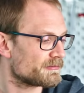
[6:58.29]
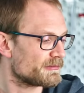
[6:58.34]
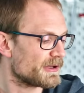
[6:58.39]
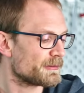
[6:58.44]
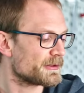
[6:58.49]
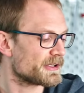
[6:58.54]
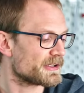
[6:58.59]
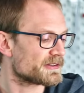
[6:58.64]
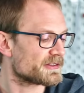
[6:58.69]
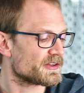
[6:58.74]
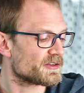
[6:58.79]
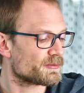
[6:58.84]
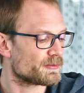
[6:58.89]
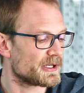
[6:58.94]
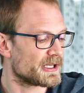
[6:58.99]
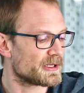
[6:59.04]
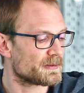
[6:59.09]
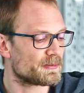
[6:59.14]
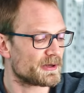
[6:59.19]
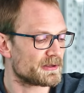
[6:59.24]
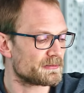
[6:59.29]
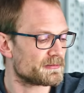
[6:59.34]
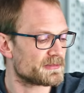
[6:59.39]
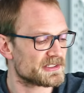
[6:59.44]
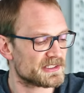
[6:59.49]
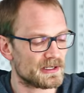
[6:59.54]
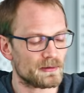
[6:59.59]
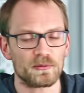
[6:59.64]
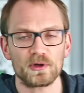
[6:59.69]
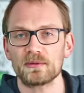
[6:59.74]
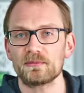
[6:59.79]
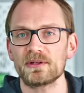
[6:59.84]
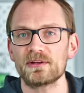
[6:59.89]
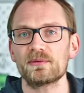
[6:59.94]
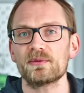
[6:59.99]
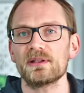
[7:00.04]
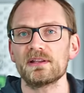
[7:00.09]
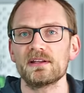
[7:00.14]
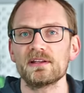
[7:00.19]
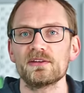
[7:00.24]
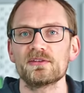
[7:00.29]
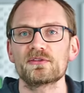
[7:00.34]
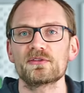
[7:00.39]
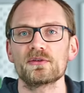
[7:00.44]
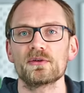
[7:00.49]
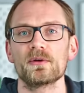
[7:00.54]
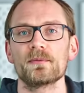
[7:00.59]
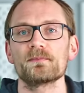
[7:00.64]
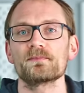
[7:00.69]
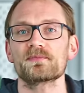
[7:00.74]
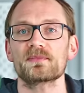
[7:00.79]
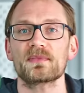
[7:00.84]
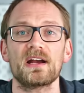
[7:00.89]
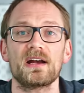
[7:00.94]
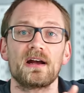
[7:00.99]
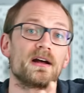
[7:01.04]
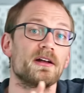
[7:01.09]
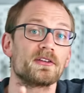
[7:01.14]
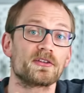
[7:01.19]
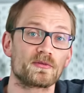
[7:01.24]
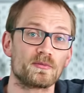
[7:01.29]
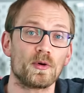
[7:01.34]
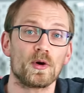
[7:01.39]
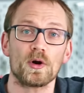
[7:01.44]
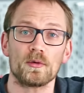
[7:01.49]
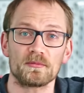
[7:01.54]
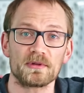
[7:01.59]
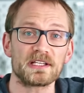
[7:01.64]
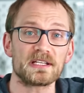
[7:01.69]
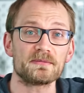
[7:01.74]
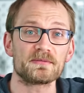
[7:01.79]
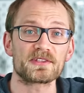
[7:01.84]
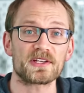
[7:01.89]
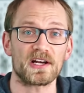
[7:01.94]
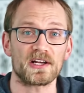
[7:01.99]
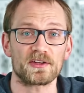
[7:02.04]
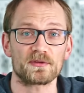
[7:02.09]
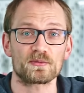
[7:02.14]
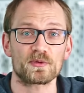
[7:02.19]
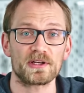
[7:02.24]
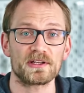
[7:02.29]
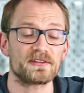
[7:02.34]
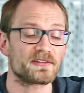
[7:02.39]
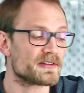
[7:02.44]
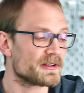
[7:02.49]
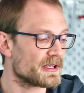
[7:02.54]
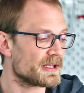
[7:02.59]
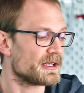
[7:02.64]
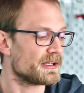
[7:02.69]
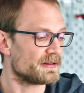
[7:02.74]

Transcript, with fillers: maybe not this big, but somewhere in between these two uh, small, medium-sized prints.